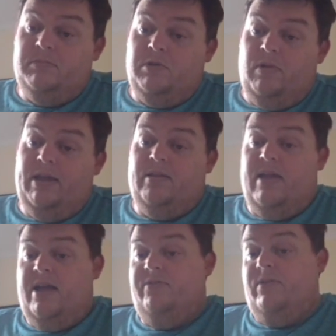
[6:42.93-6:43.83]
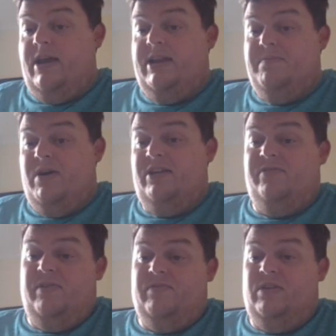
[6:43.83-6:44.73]
will equal 180 minus
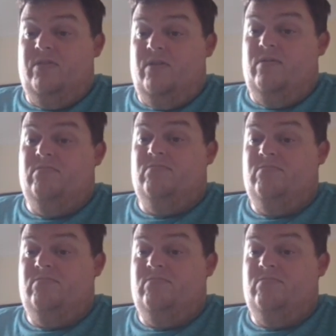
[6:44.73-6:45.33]
52.